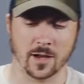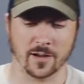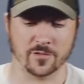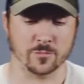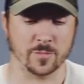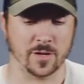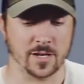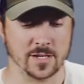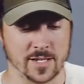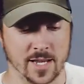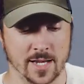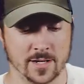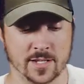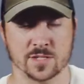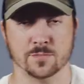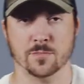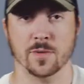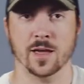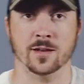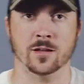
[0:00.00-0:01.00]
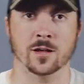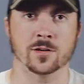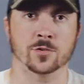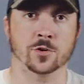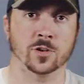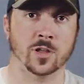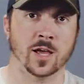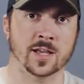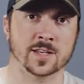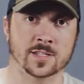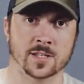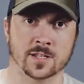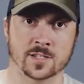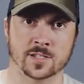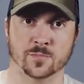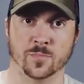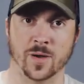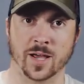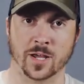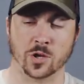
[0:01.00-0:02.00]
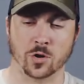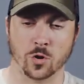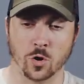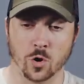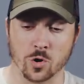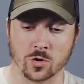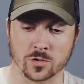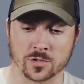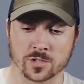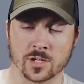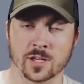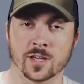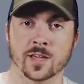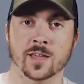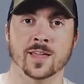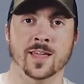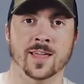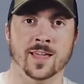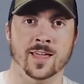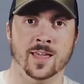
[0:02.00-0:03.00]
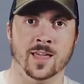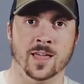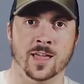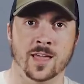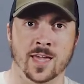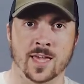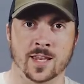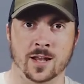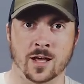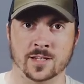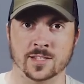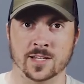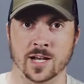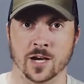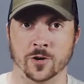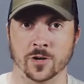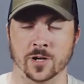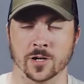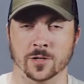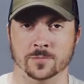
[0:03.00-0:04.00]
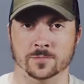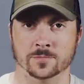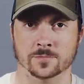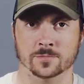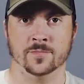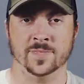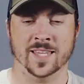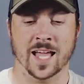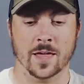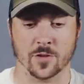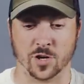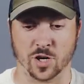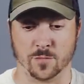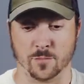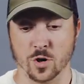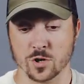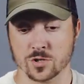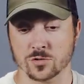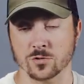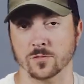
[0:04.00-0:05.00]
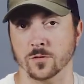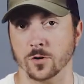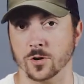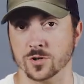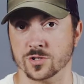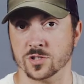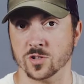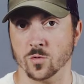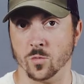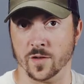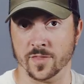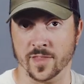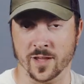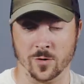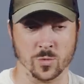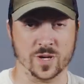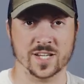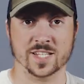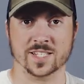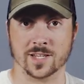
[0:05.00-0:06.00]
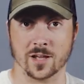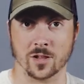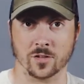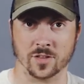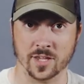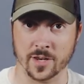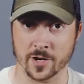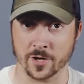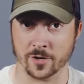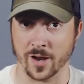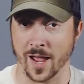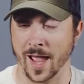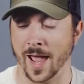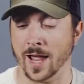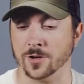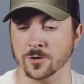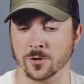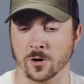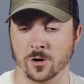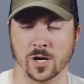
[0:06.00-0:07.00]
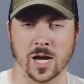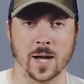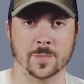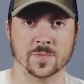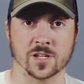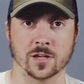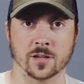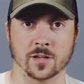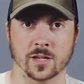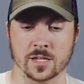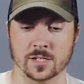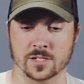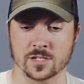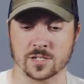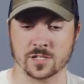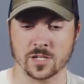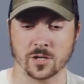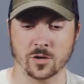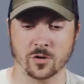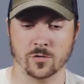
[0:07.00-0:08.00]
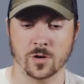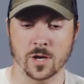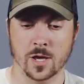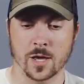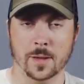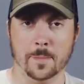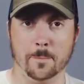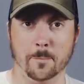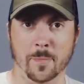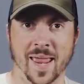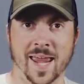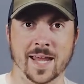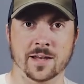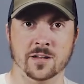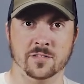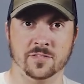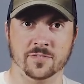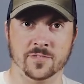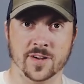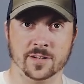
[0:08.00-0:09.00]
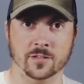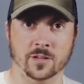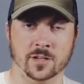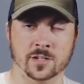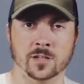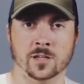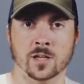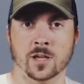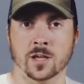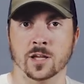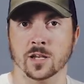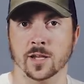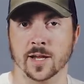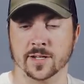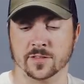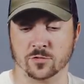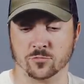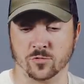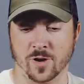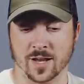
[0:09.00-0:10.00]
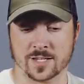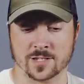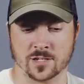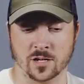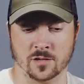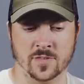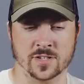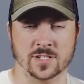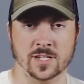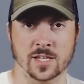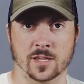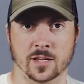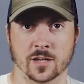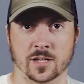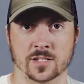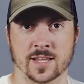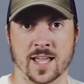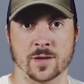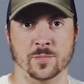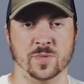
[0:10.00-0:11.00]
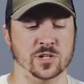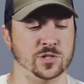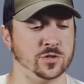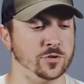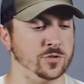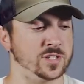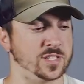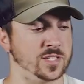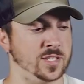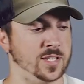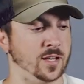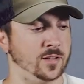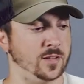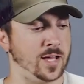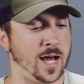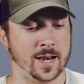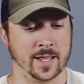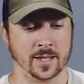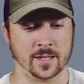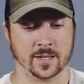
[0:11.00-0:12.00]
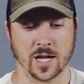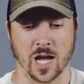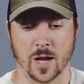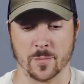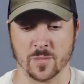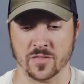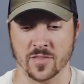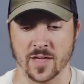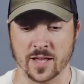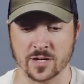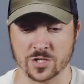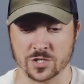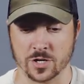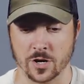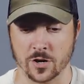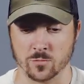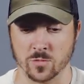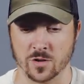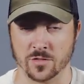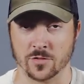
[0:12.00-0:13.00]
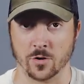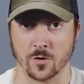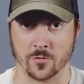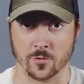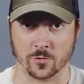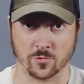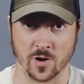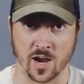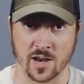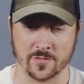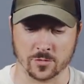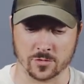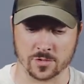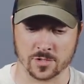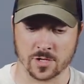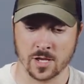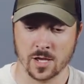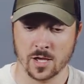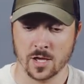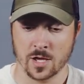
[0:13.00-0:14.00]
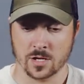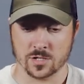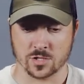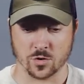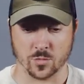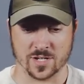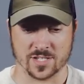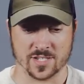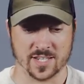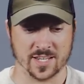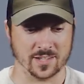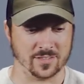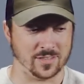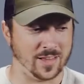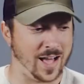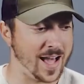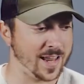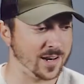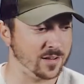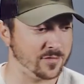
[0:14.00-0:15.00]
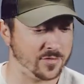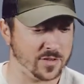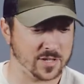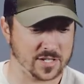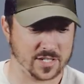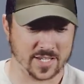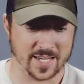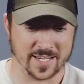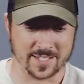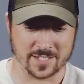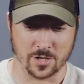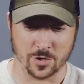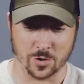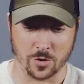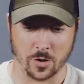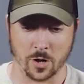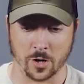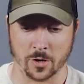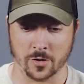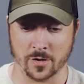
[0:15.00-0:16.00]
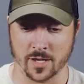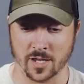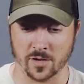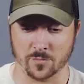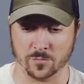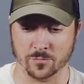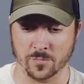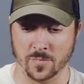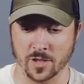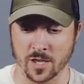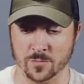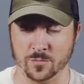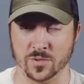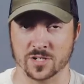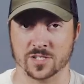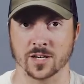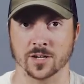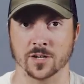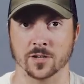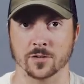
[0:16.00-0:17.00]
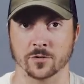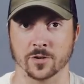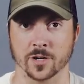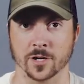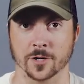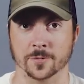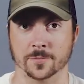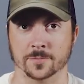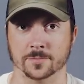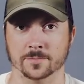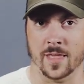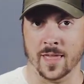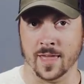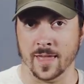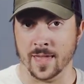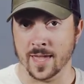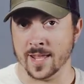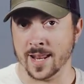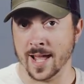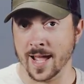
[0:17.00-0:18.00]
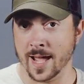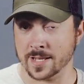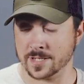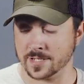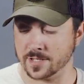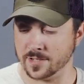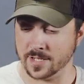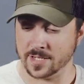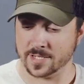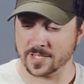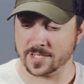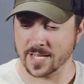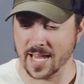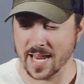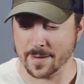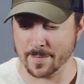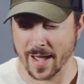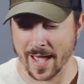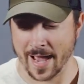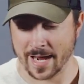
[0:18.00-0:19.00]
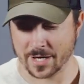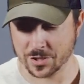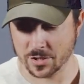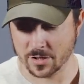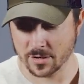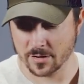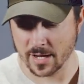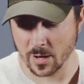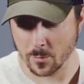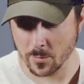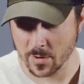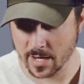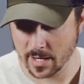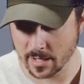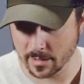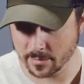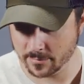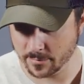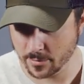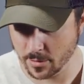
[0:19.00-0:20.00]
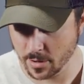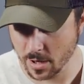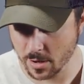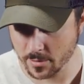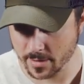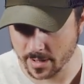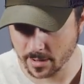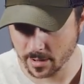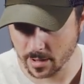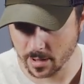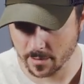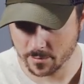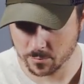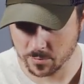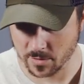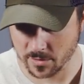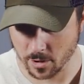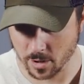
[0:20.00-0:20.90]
government, it is made under license by Colt in Ontario. Now, the commercial version, the one that we sell here at EuroOptic, is still made in Finland like the rest of the Tikkas, and we do see a lot in common that's shared with their other rifles. So we see a lot of the CTR in particular here. It has the same action that we've known and loved with